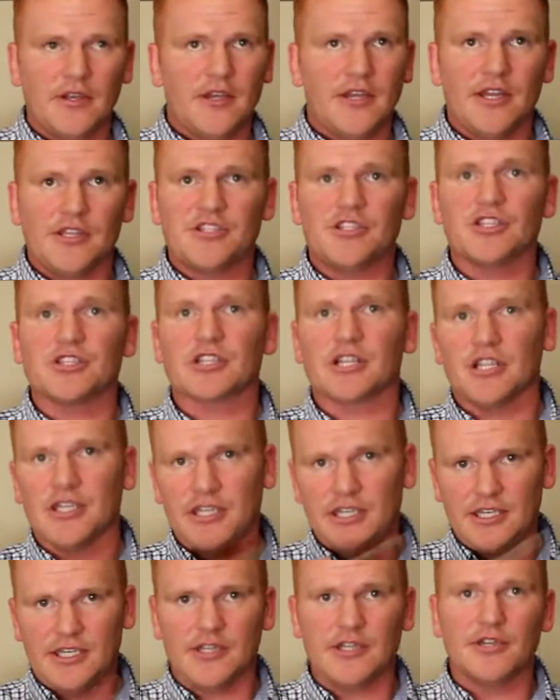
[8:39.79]
it's just
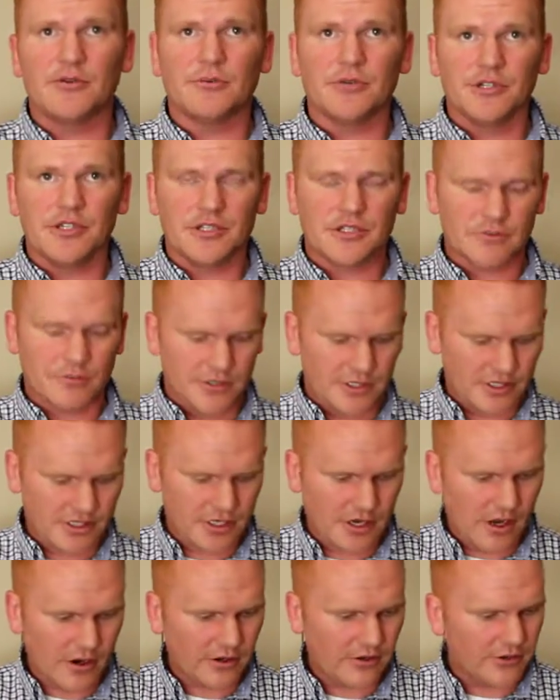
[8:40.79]
clean, and then we're just
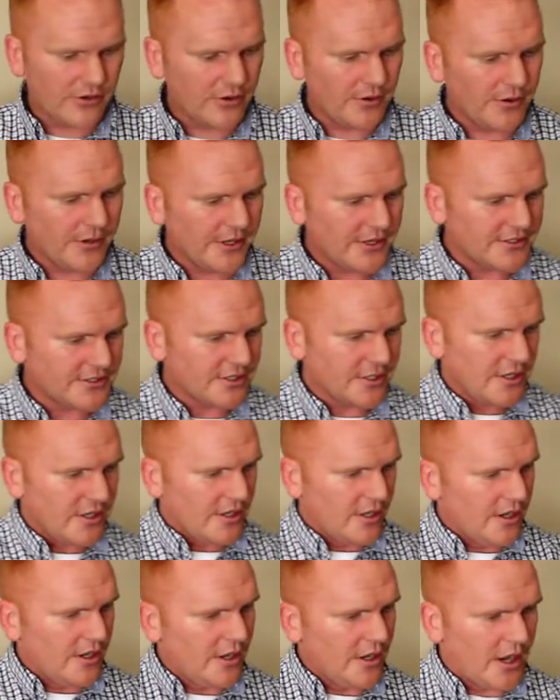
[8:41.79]
talking through this.
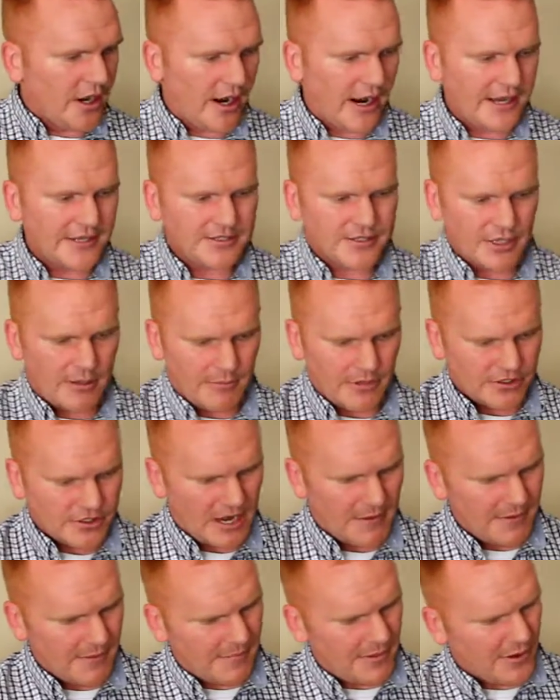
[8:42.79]
Alright, so I'm going to
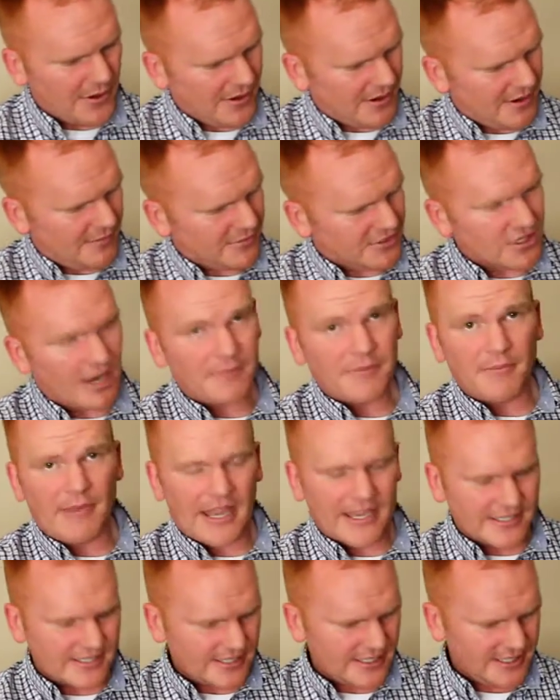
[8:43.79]
drop the bolt, I'm going to drop the
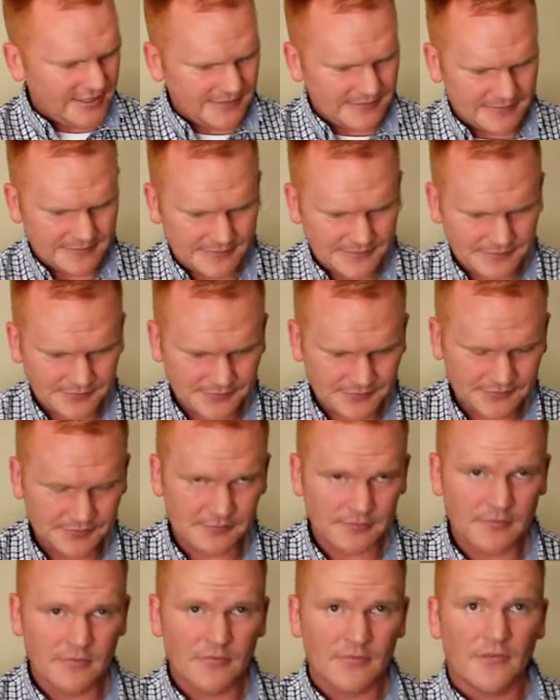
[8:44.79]
magazine.
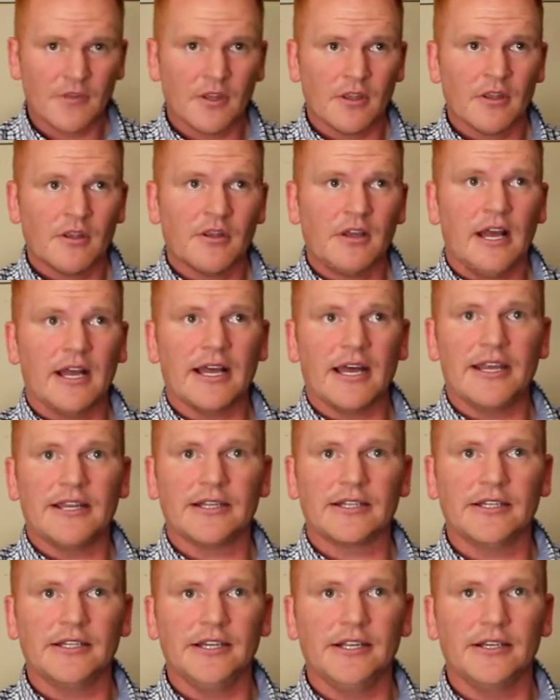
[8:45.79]
I got
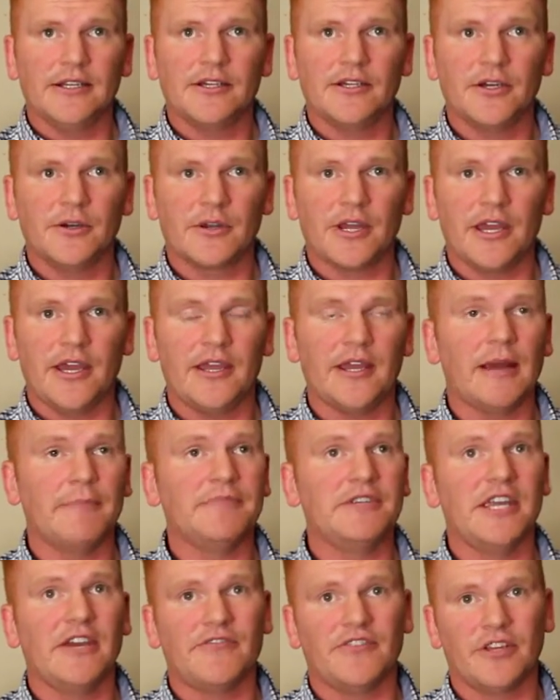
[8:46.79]
it cleared, okay? I'm
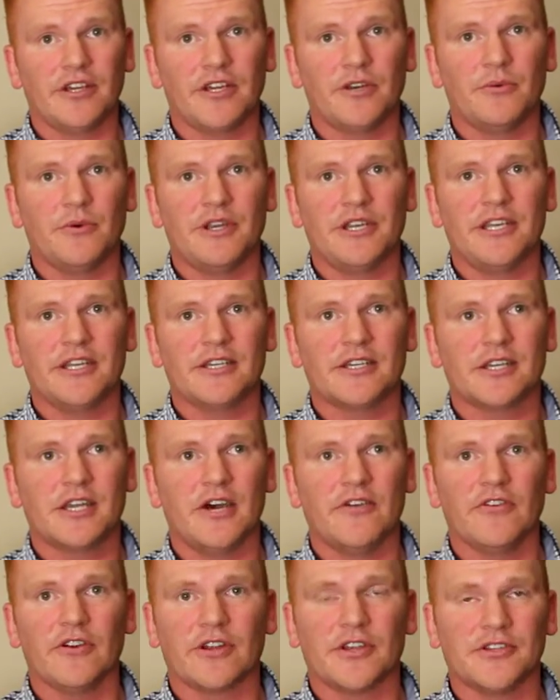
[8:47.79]
definitely going to want to get to
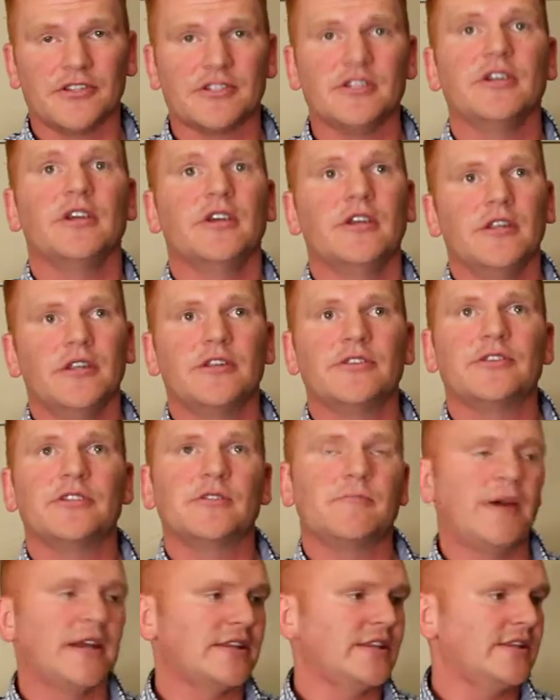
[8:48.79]
cover because this
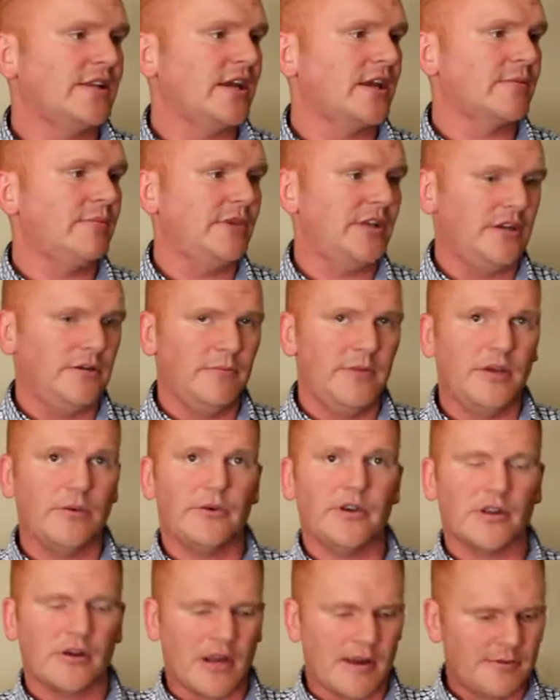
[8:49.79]
is about to take a minute. You may
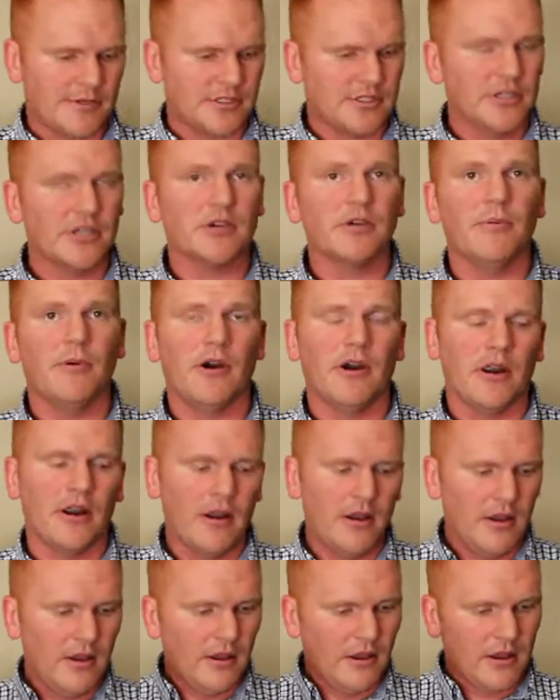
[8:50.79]
want to grab a Snicker bar.
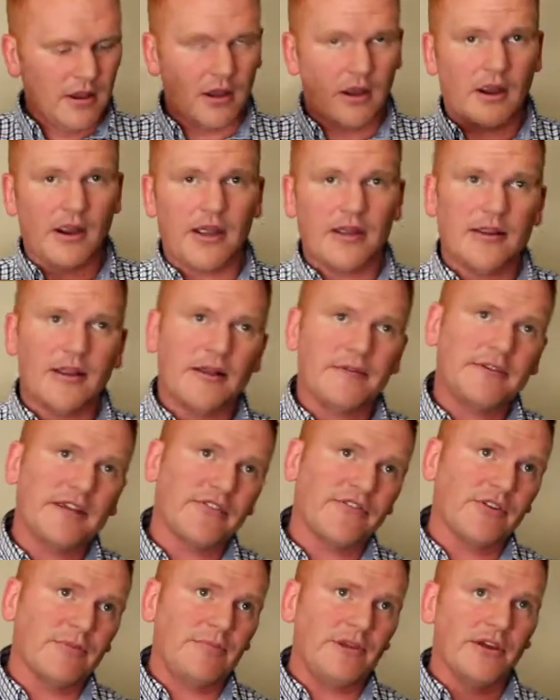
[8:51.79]
Alright, I'd
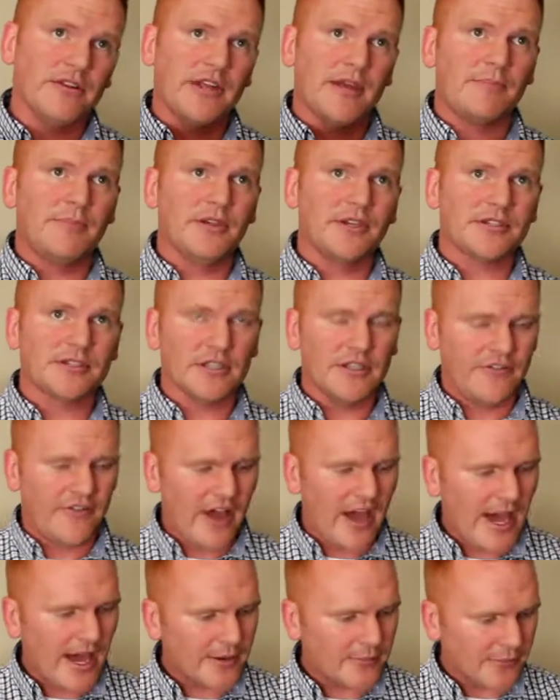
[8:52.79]
definitely be on that pistol if
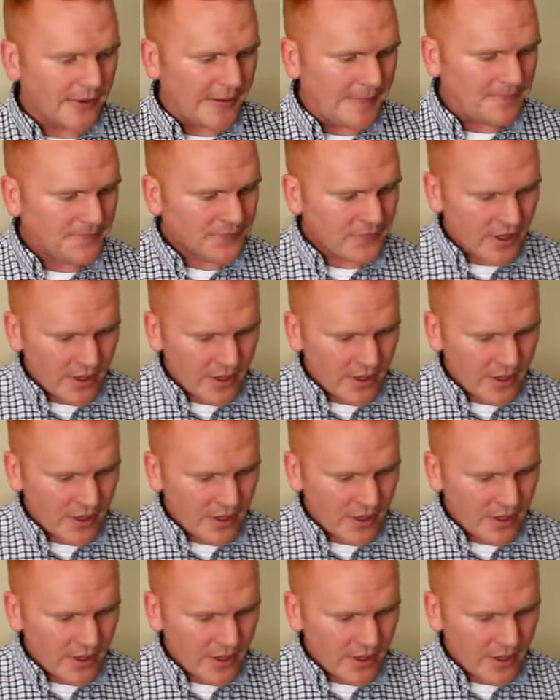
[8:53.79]
I had one.